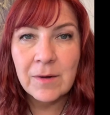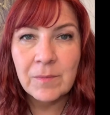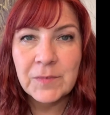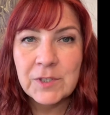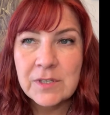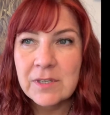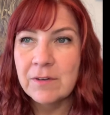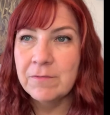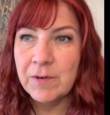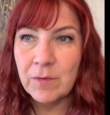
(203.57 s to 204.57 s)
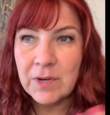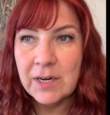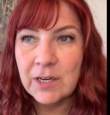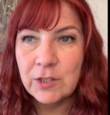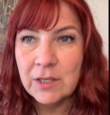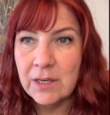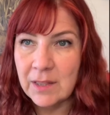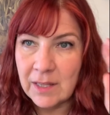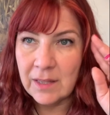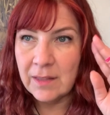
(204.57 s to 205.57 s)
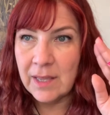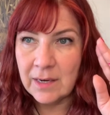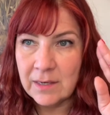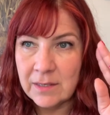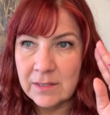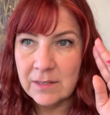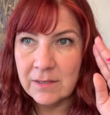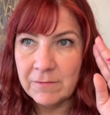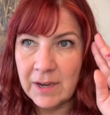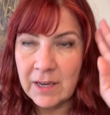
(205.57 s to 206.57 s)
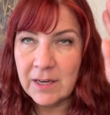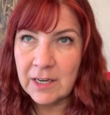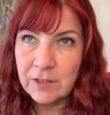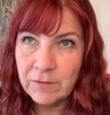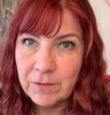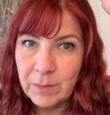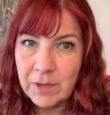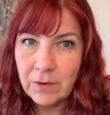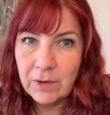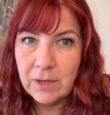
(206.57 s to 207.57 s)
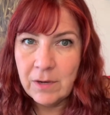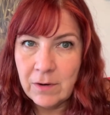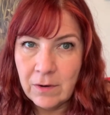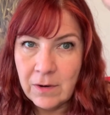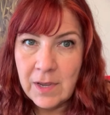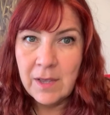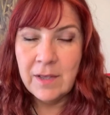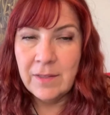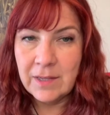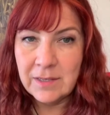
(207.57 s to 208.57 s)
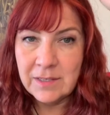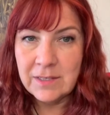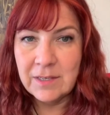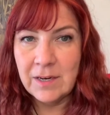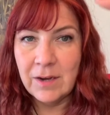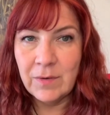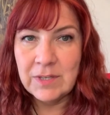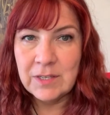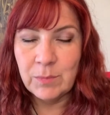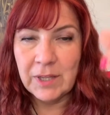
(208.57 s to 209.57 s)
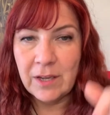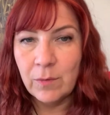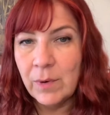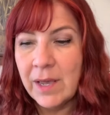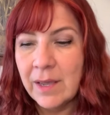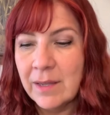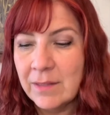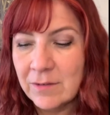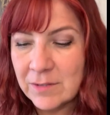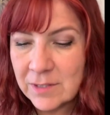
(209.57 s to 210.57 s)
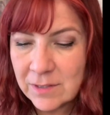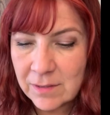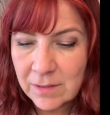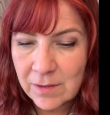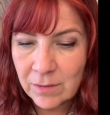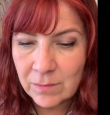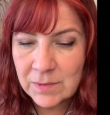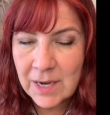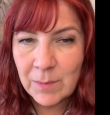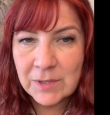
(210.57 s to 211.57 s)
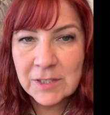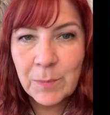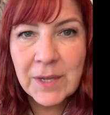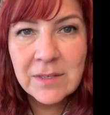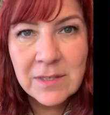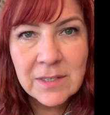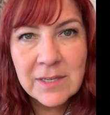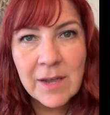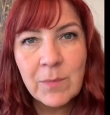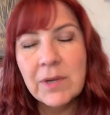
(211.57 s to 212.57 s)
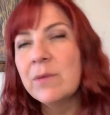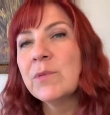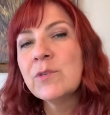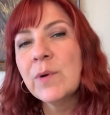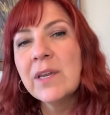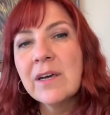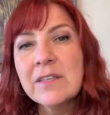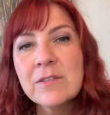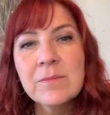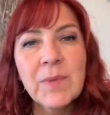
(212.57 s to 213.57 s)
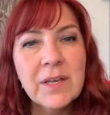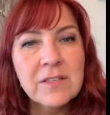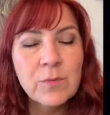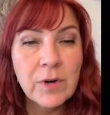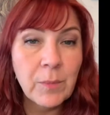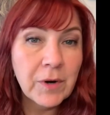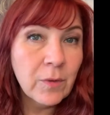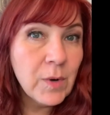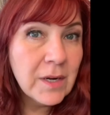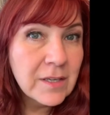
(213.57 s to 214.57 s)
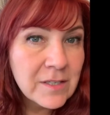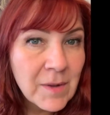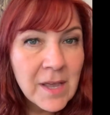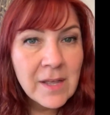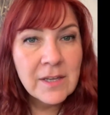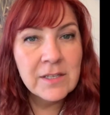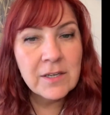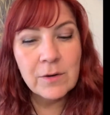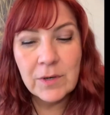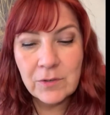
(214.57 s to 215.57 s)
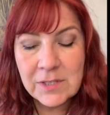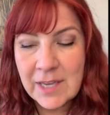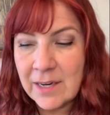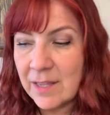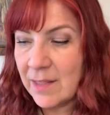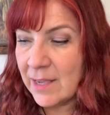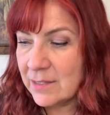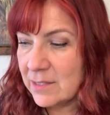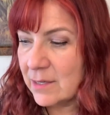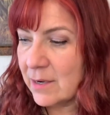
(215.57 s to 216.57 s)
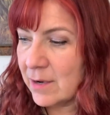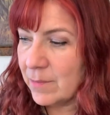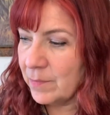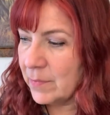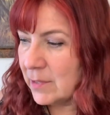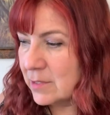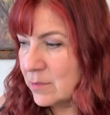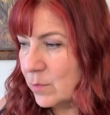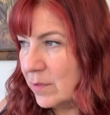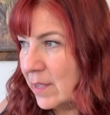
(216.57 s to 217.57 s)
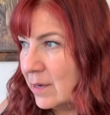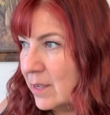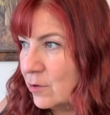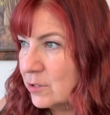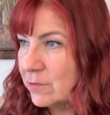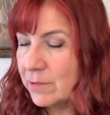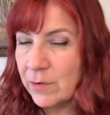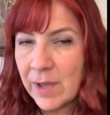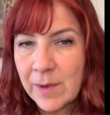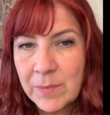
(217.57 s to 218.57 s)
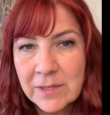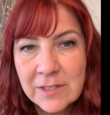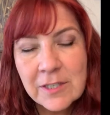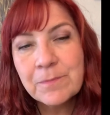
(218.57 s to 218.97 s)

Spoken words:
just a phone connection. And then that divine connection from here to here is, it's a blink away. There's no time and space that's happening between us, because we're all part of the oneness. So understanding that is where that energy flow happens,